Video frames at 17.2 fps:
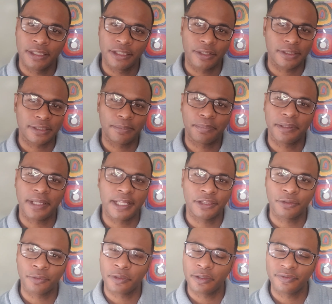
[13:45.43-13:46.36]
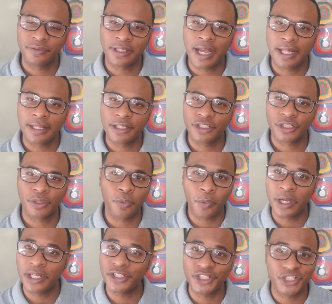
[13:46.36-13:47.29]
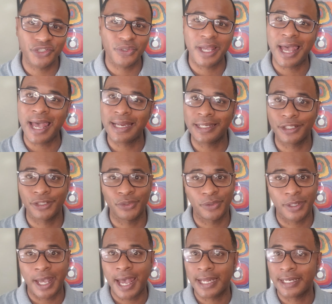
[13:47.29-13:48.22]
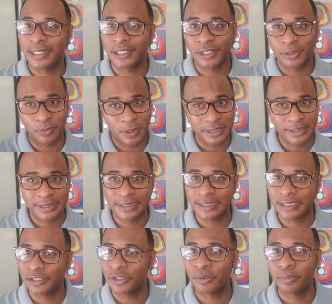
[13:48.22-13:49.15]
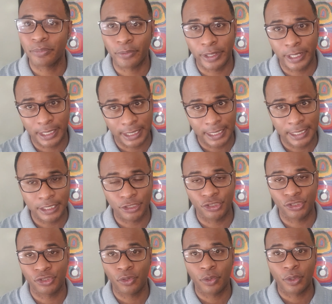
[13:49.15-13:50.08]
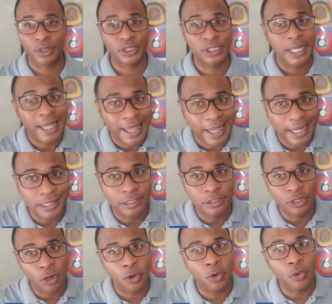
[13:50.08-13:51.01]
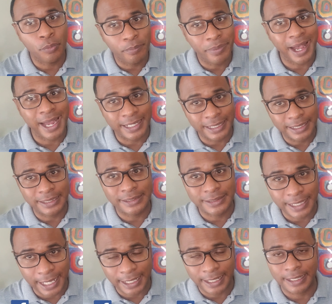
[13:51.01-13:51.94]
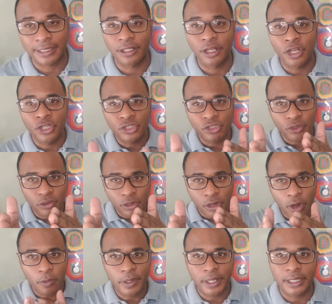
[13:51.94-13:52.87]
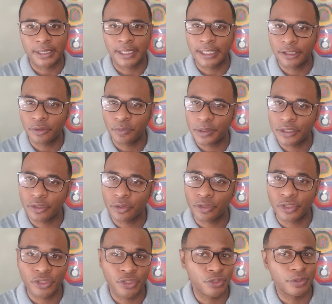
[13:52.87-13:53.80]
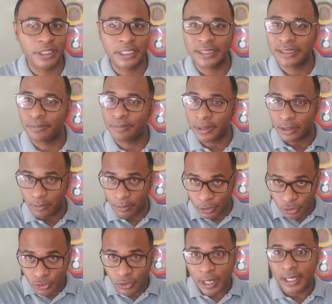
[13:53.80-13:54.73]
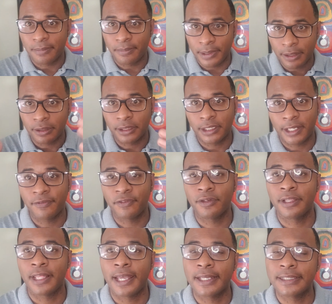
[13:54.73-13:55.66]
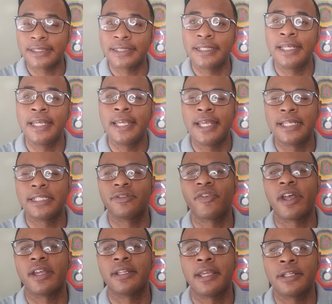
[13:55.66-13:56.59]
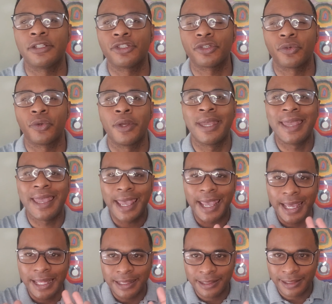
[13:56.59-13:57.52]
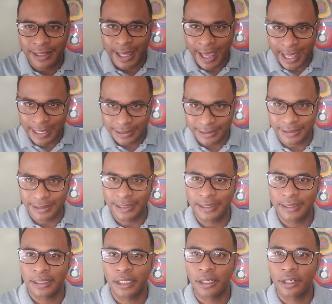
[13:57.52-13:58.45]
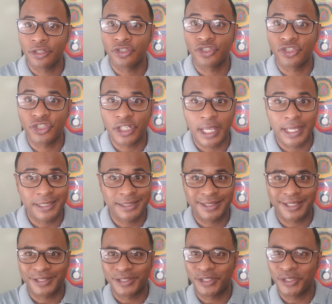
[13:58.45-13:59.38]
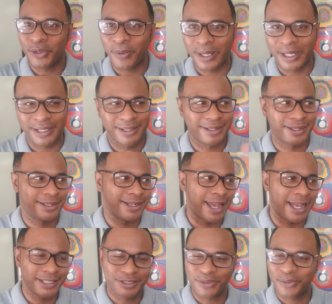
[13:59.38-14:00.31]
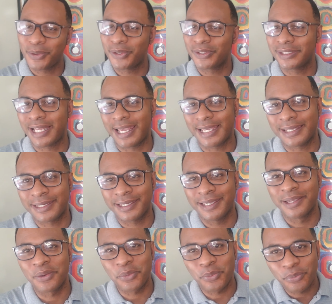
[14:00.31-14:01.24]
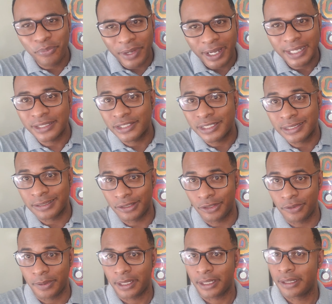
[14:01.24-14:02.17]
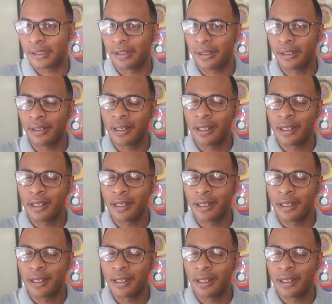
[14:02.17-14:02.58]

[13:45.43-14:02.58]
There's a plethora of knowledge, and once you got it, you got it. Once it's in your brain, it is yours, and nobody can take it. So go in, get the resources you need to build what you're trying to build if your legacy is financial. And lastly, just do it. Not to quote Nike, but just do it.